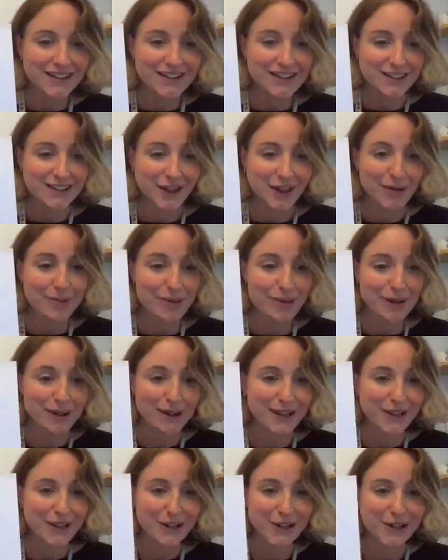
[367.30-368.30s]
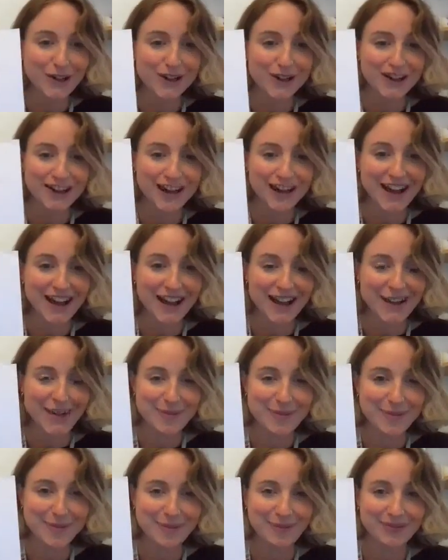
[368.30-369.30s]
So put your
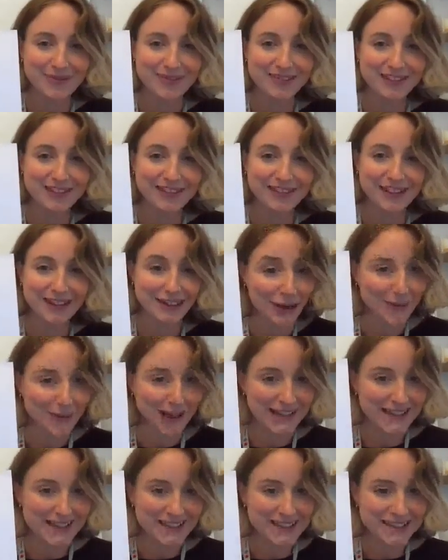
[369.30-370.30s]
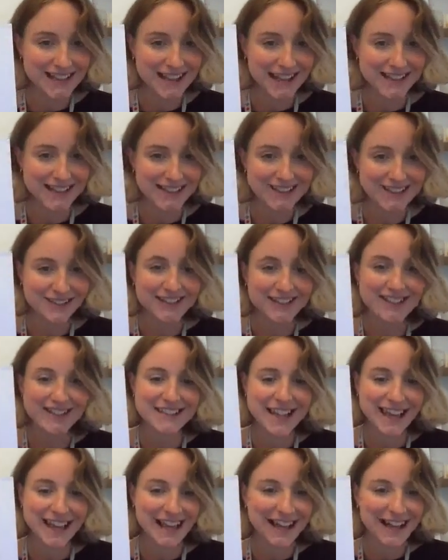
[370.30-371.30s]
comments in so I can
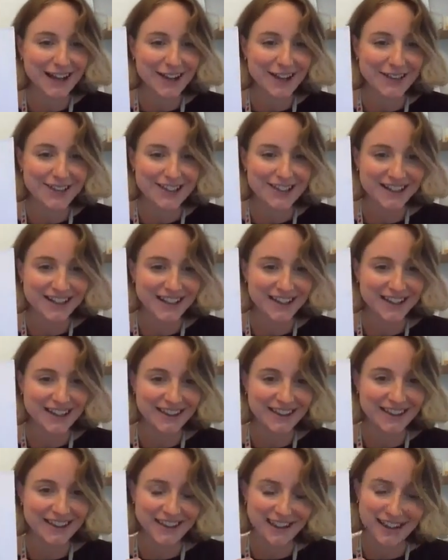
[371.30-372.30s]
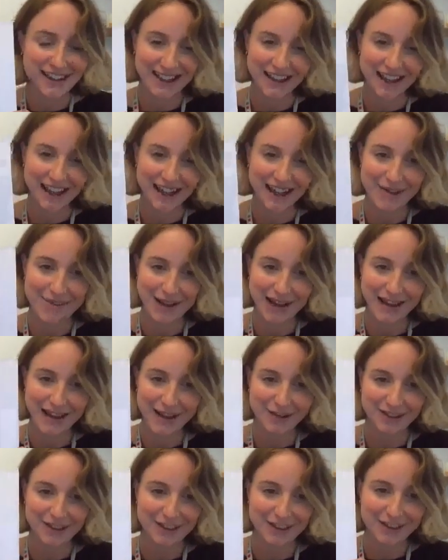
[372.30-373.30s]
say hello to
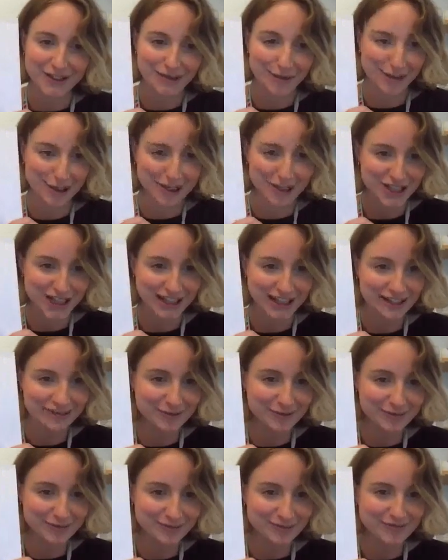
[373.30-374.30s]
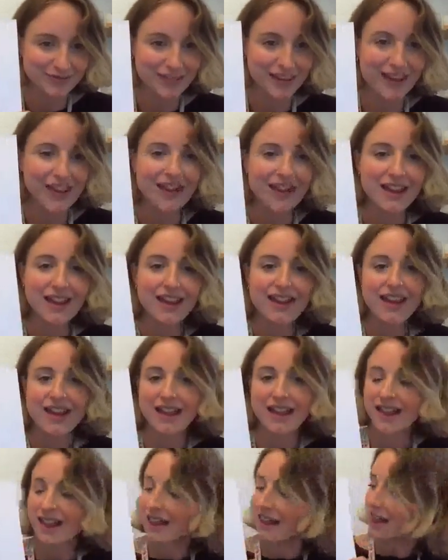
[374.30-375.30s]
anyone who's watching.
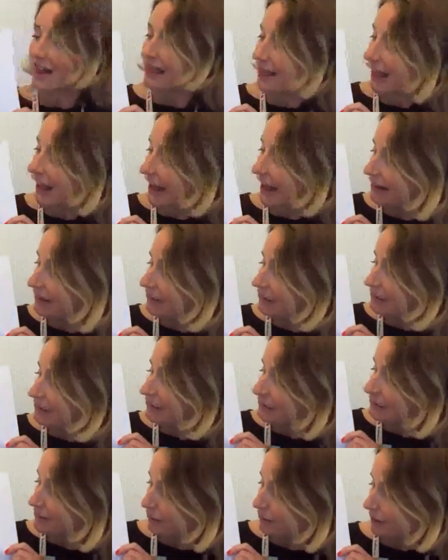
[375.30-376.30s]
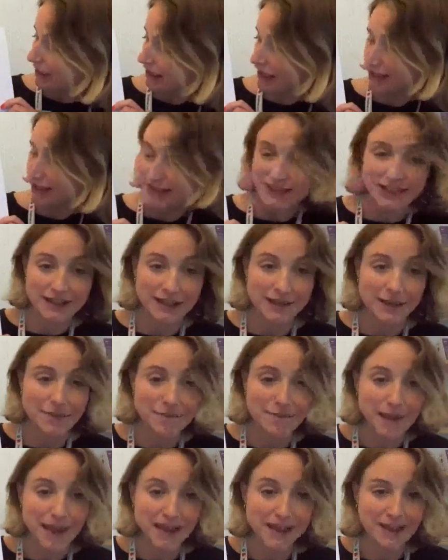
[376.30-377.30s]
Then we're going to
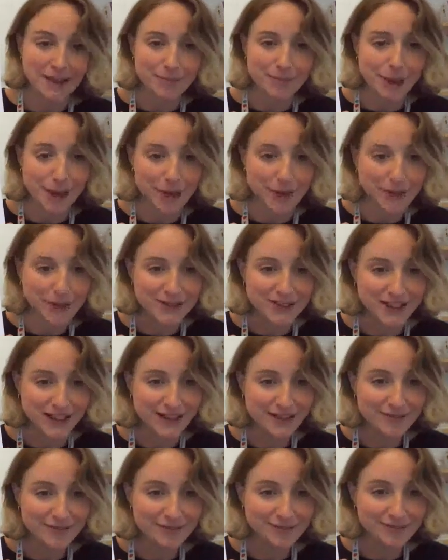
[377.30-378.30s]
make a poster.